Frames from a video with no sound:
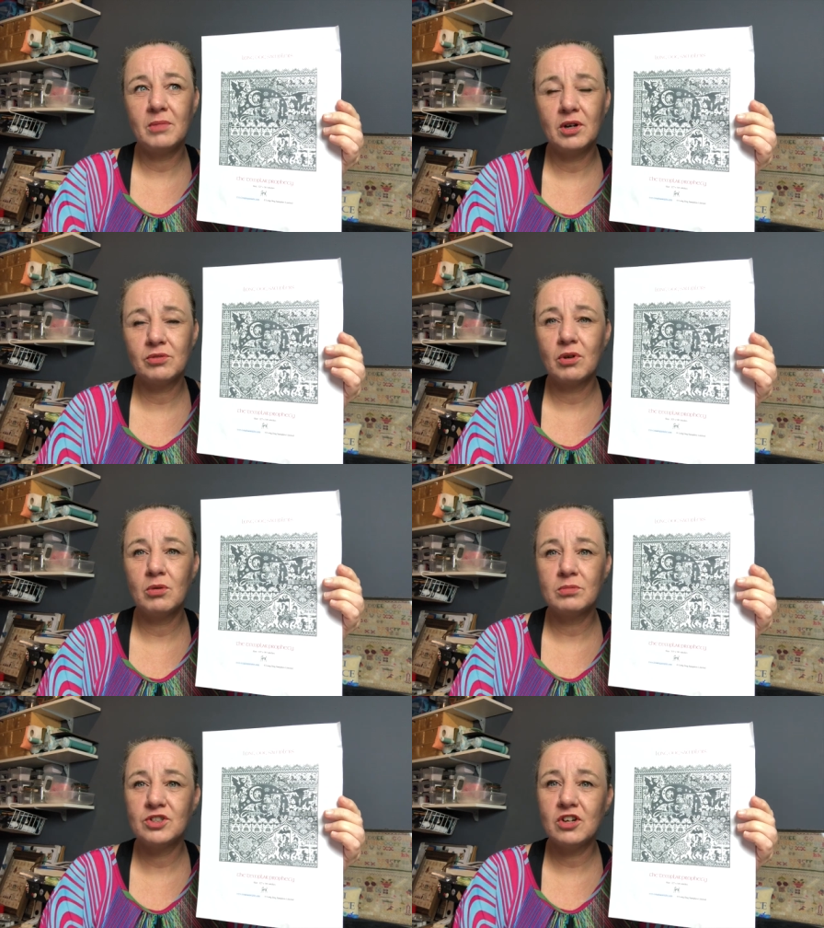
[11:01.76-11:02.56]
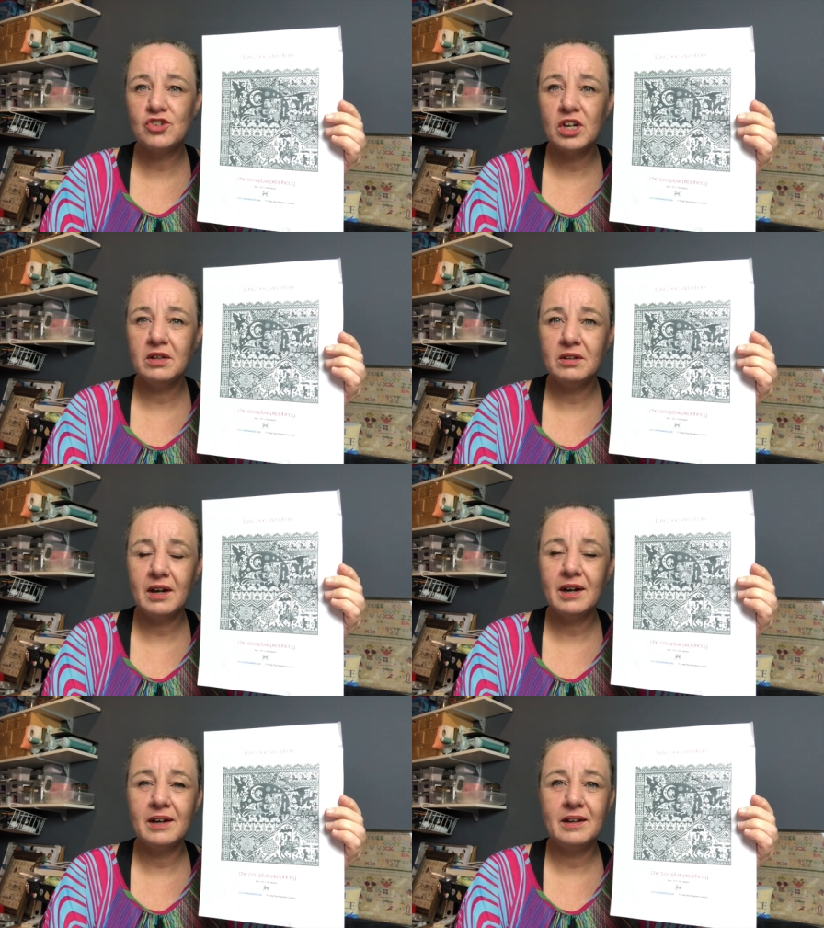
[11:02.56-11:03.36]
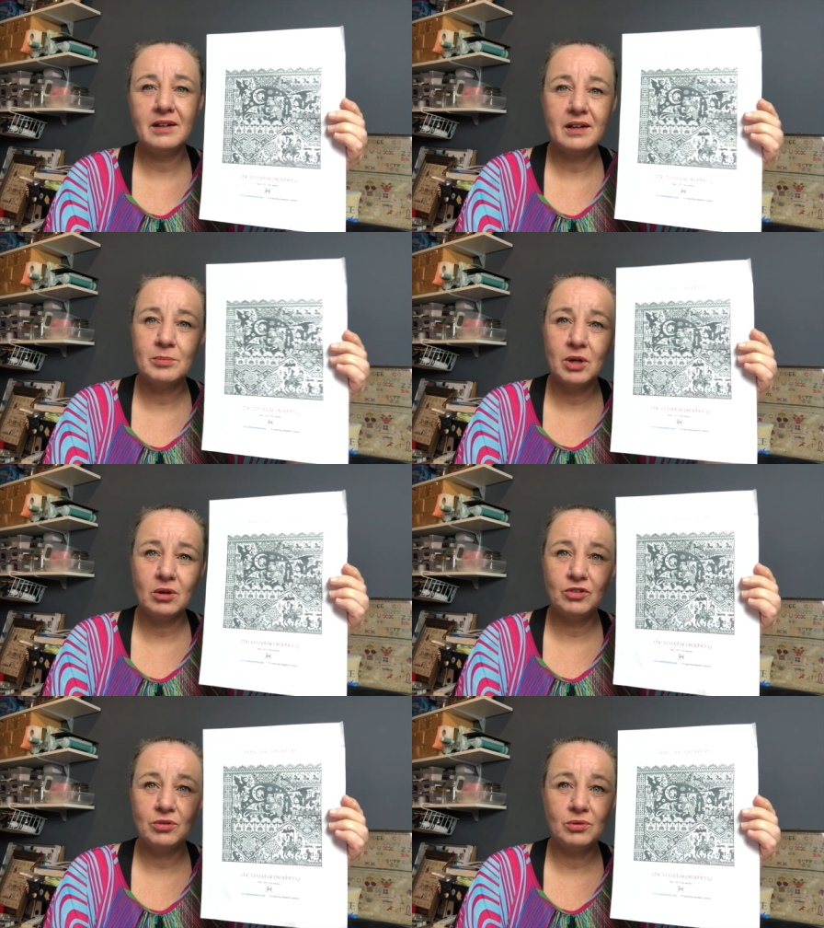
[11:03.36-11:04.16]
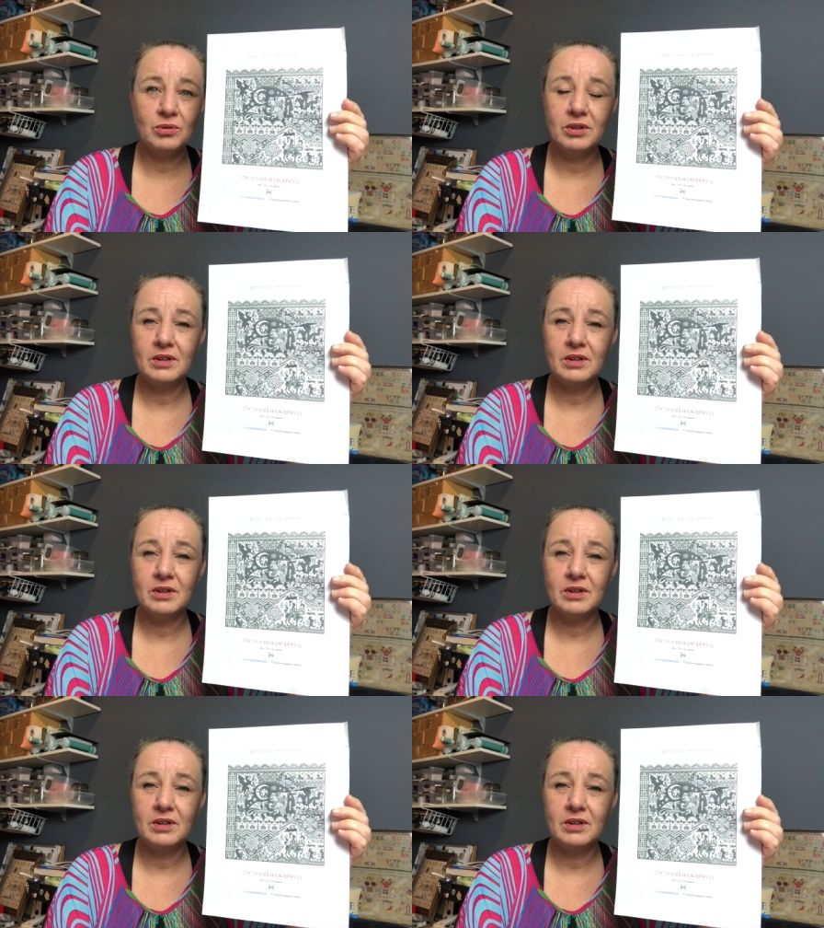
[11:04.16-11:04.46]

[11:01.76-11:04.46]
monochrome stitching, I am going to